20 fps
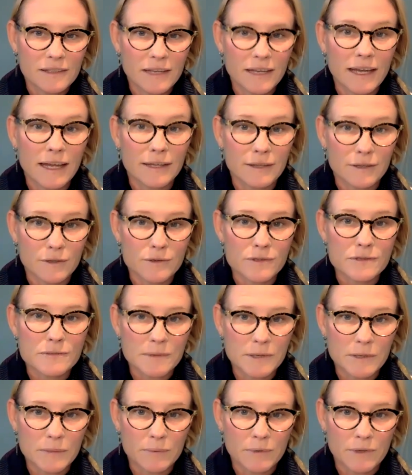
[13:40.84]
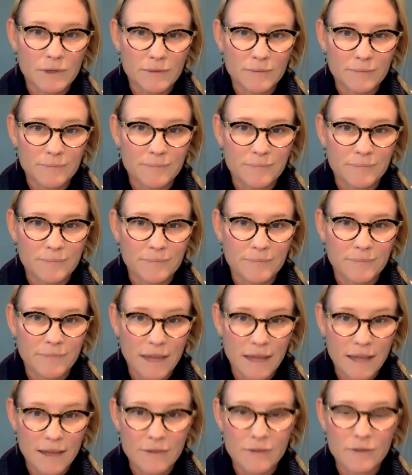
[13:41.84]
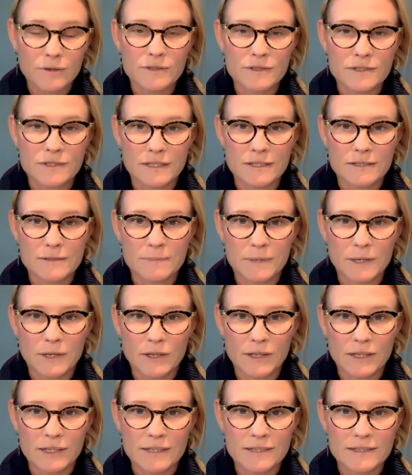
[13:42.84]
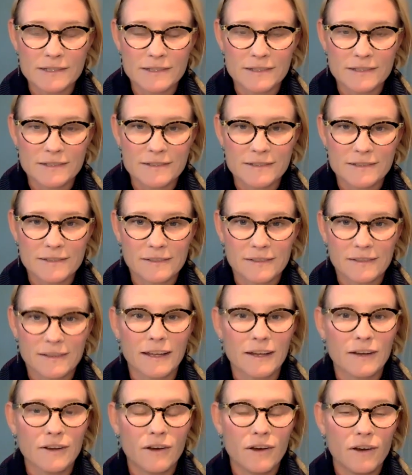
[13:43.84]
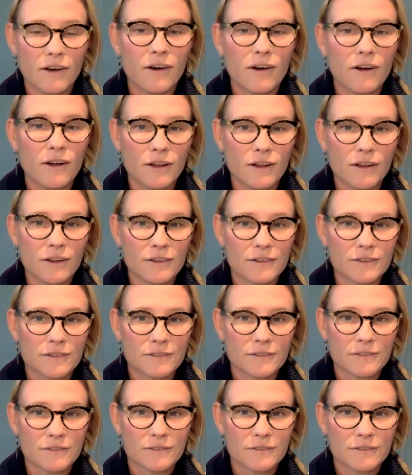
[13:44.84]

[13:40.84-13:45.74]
and those people and those experiences that all